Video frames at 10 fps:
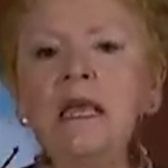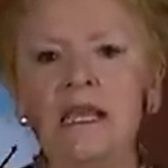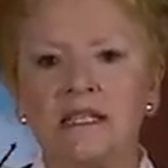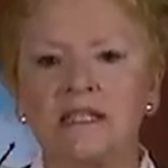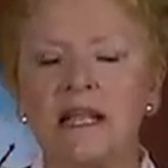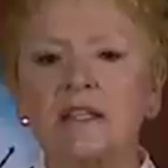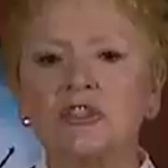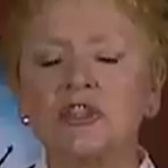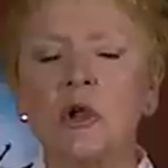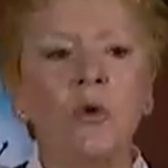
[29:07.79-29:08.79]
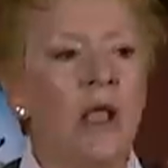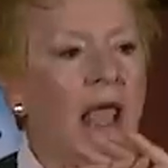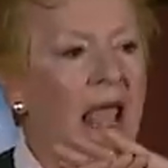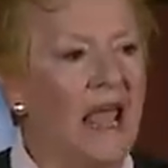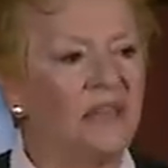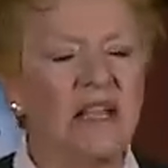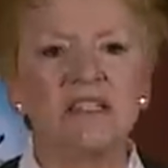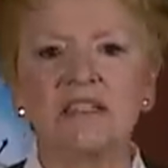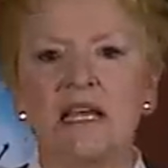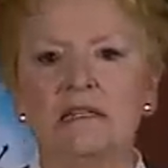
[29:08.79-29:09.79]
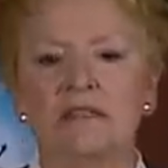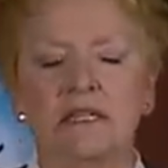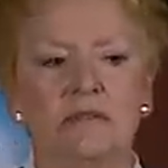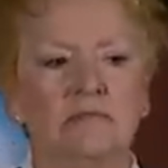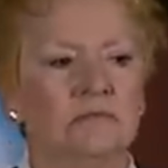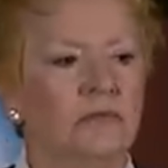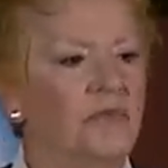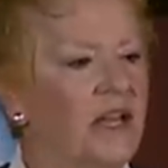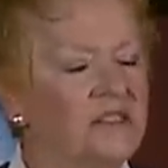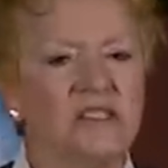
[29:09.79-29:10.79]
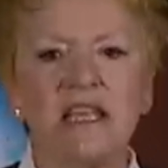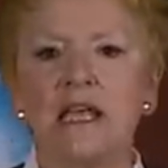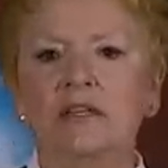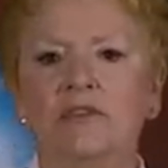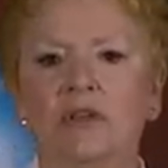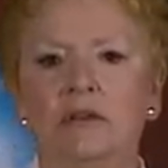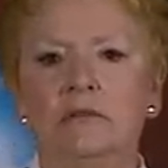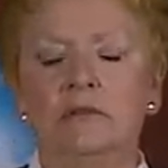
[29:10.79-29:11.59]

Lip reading: He said so, and that settles it. That's the end of it.